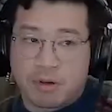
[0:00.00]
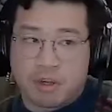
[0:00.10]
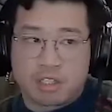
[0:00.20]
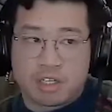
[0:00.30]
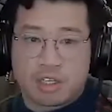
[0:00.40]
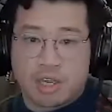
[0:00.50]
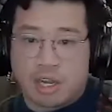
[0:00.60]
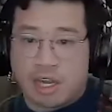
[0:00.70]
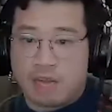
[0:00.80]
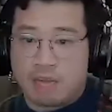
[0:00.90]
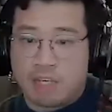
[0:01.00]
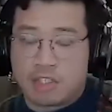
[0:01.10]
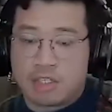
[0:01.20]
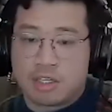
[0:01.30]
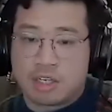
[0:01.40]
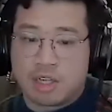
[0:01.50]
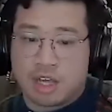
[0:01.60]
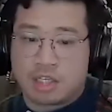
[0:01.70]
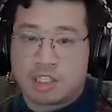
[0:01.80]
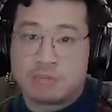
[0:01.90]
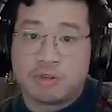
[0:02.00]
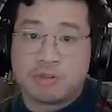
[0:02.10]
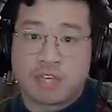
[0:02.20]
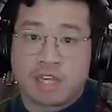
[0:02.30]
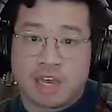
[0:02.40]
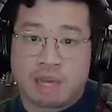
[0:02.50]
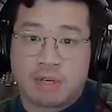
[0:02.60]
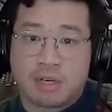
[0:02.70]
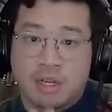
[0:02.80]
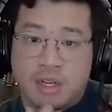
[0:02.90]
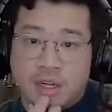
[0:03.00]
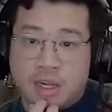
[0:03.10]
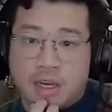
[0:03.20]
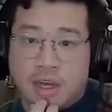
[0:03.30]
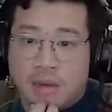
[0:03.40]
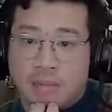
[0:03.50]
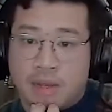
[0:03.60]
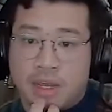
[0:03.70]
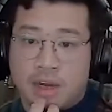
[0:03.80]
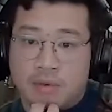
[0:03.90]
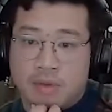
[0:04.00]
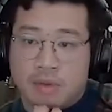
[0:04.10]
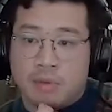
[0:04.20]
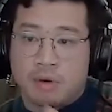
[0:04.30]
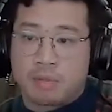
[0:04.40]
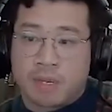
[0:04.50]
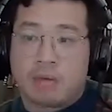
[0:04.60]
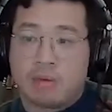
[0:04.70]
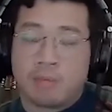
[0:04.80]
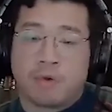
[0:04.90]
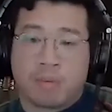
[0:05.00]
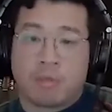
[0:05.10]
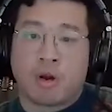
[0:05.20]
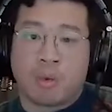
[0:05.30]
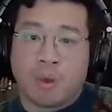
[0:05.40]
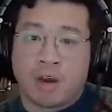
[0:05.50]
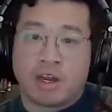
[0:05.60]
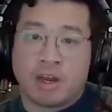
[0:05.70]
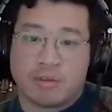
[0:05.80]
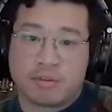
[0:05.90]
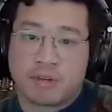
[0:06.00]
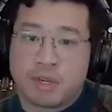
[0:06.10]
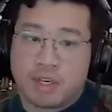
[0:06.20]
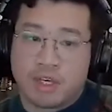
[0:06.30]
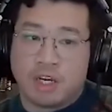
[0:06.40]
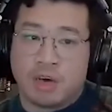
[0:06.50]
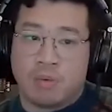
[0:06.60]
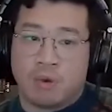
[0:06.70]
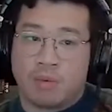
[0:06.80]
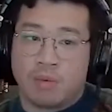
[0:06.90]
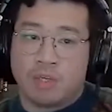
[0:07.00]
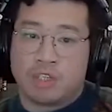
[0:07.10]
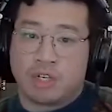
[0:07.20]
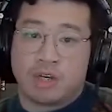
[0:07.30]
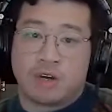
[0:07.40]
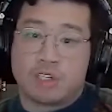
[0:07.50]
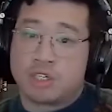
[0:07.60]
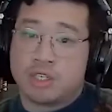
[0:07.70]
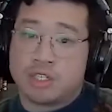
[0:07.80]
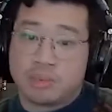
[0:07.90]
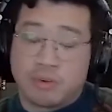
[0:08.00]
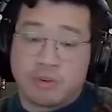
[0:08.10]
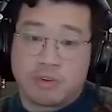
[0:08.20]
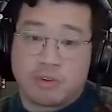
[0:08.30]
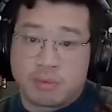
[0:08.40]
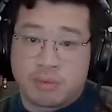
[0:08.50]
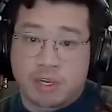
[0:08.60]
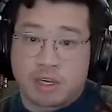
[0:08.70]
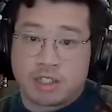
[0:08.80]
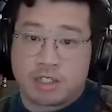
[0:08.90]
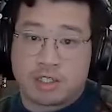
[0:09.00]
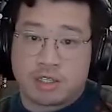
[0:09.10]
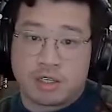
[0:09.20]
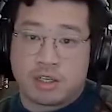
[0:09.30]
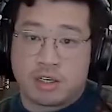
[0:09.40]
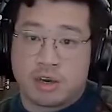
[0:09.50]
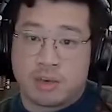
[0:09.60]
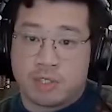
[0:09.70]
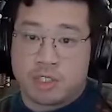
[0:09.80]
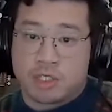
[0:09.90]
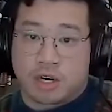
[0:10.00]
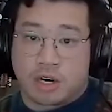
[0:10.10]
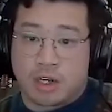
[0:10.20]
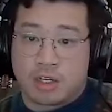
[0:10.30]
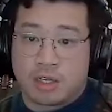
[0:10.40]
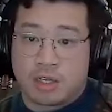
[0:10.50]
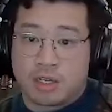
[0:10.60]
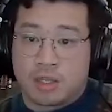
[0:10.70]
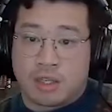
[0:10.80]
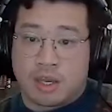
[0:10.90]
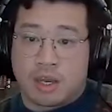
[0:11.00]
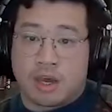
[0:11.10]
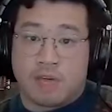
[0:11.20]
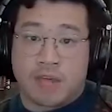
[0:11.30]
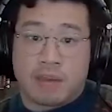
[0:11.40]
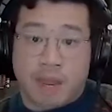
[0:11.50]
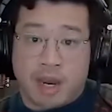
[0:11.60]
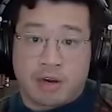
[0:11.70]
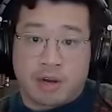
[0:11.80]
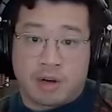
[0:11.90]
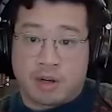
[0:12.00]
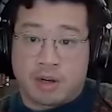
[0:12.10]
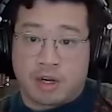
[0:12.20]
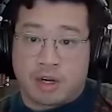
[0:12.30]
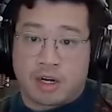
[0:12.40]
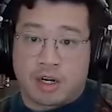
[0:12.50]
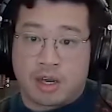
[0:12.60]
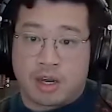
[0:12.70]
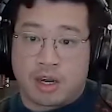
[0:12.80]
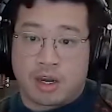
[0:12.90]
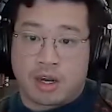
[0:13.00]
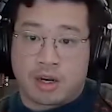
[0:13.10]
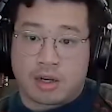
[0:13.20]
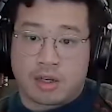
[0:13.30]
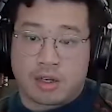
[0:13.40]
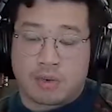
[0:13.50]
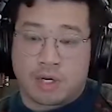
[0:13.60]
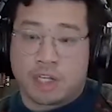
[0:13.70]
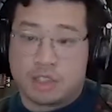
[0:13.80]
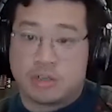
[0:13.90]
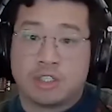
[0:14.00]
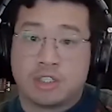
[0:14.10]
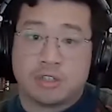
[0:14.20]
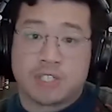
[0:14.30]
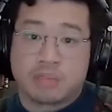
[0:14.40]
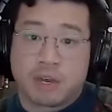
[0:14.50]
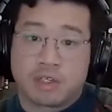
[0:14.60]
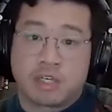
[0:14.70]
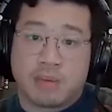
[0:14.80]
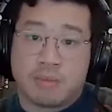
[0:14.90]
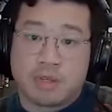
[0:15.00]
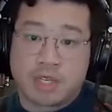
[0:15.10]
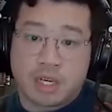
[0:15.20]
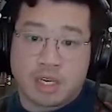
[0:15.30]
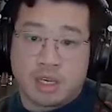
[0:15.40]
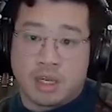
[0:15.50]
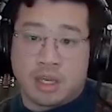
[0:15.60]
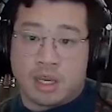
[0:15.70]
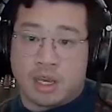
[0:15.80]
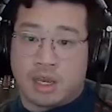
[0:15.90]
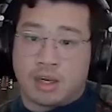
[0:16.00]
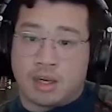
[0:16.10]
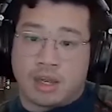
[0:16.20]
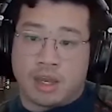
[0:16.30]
because in animation there's a lot of spoofs that happen, and we're becoming more and more aware of what we should or shouldn't spoof, because we just aren't of that background, or are we're not doing the due respect to that music. And